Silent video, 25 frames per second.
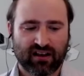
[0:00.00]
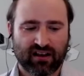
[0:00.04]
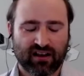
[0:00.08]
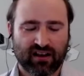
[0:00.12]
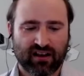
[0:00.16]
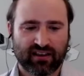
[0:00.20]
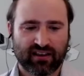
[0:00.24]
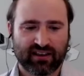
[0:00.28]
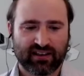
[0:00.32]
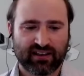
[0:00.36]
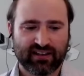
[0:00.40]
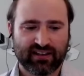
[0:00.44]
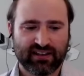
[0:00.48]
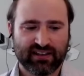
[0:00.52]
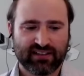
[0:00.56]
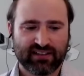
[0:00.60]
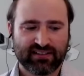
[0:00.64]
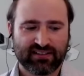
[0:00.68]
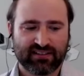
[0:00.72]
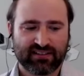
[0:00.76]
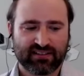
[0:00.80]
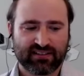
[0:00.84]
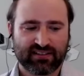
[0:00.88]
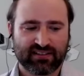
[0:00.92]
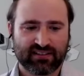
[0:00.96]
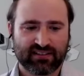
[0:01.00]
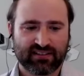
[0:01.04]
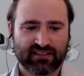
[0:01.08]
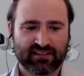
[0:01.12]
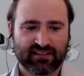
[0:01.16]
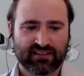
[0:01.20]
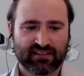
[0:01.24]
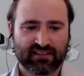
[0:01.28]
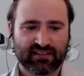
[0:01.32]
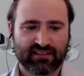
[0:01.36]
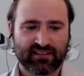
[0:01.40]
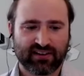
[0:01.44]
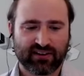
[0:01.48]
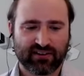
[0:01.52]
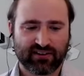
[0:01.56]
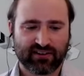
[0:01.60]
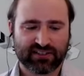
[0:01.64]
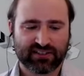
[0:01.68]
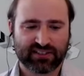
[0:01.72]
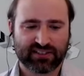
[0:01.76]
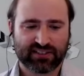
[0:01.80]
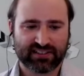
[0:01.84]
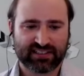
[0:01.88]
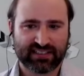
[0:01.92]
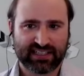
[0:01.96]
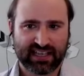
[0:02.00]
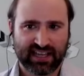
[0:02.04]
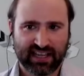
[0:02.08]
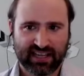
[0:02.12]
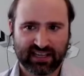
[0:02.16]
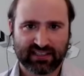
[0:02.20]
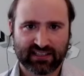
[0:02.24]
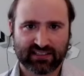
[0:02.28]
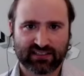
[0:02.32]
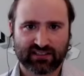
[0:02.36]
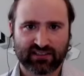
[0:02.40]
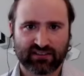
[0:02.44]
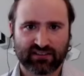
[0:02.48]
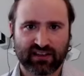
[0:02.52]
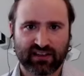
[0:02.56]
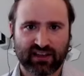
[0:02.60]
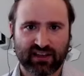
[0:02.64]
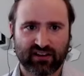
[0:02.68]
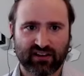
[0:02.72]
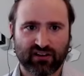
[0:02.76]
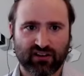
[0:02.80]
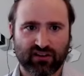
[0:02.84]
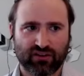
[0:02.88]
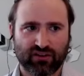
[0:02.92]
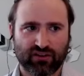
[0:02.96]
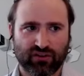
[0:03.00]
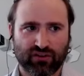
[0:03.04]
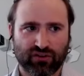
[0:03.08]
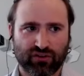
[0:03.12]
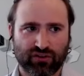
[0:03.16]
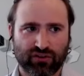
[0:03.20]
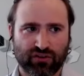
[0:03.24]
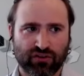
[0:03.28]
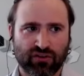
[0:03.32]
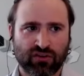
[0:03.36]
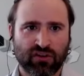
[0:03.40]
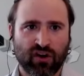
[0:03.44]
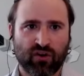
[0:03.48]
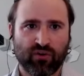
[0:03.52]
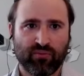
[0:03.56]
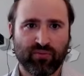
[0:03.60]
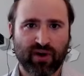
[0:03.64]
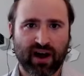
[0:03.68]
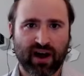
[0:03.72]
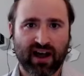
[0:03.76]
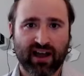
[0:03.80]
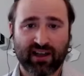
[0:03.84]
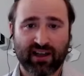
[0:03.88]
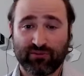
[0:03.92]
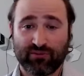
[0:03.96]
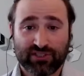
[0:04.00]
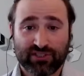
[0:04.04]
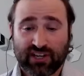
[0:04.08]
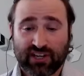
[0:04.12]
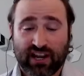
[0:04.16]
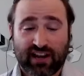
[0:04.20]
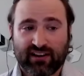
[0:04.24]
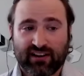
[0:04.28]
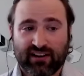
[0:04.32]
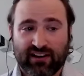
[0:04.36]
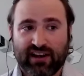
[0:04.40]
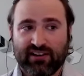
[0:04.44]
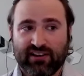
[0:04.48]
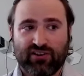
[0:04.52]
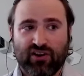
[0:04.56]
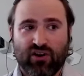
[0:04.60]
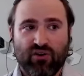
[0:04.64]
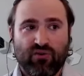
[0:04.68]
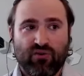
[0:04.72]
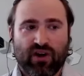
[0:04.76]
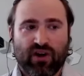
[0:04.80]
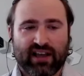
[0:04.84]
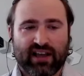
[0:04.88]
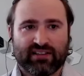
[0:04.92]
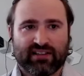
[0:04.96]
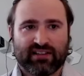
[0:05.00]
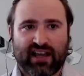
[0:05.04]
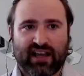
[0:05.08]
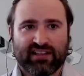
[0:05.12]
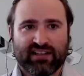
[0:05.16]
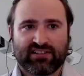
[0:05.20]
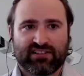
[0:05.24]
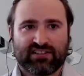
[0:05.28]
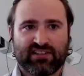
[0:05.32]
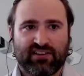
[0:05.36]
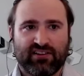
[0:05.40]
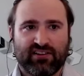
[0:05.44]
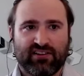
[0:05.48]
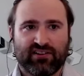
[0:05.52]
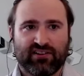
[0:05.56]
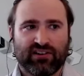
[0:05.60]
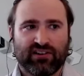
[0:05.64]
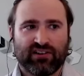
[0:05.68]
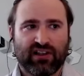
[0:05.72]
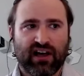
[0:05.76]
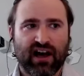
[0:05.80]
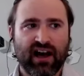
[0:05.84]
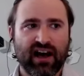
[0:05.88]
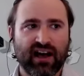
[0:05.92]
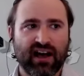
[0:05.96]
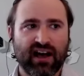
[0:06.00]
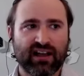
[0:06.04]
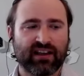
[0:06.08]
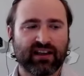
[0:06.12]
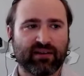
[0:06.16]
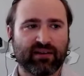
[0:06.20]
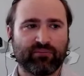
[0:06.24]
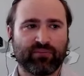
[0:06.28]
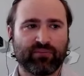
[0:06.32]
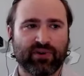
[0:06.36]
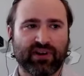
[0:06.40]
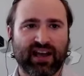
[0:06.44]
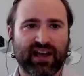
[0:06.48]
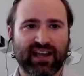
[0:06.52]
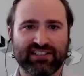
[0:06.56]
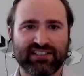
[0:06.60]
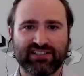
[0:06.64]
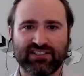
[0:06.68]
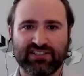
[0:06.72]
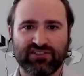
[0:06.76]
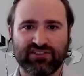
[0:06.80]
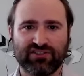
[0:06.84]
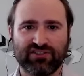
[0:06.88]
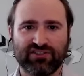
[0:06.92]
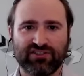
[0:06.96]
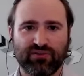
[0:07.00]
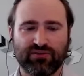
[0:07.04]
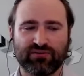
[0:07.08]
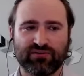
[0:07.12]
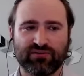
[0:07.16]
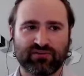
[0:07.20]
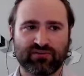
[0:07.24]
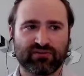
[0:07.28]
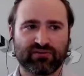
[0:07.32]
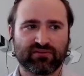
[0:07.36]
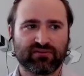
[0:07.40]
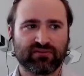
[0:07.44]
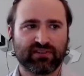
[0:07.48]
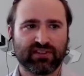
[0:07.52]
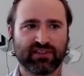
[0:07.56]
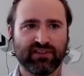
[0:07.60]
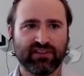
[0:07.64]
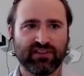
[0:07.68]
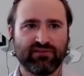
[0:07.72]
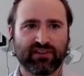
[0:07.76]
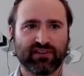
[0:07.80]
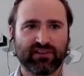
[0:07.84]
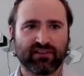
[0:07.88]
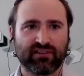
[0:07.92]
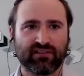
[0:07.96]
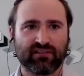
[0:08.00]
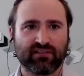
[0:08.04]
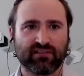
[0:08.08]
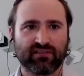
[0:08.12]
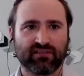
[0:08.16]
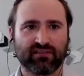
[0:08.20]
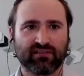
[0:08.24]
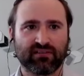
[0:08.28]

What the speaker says: it is. There's days that go by, which I know I stutter a lot, but I just don't even